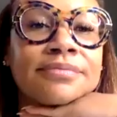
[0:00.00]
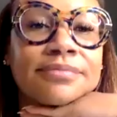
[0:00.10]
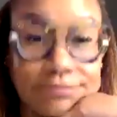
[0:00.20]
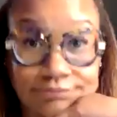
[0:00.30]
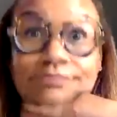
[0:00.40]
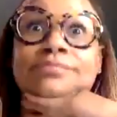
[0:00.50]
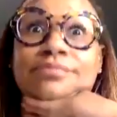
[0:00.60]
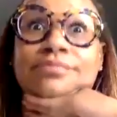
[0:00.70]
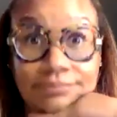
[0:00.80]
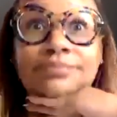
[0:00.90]
to,
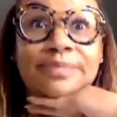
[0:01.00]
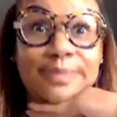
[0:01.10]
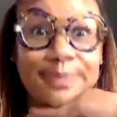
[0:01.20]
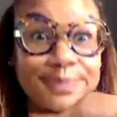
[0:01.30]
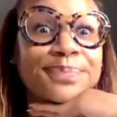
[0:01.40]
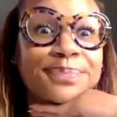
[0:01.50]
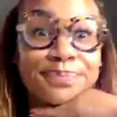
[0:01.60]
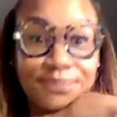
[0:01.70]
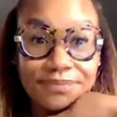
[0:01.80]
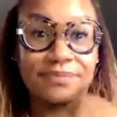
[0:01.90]
okay?
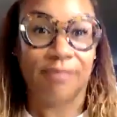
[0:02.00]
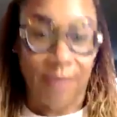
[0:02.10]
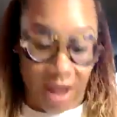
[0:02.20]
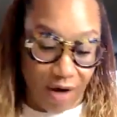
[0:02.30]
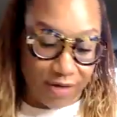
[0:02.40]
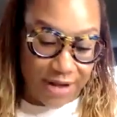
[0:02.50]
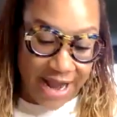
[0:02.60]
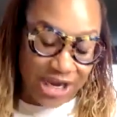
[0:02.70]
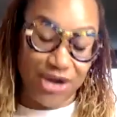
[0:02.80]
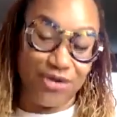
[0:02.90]
Just
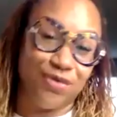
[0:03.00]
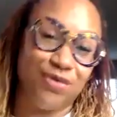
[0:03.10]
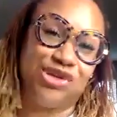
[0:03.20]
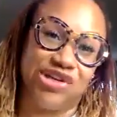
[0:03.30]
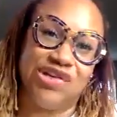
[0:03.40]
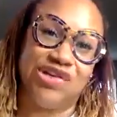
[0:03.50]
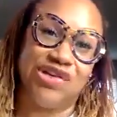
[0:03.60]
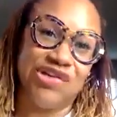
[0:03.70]
because you are on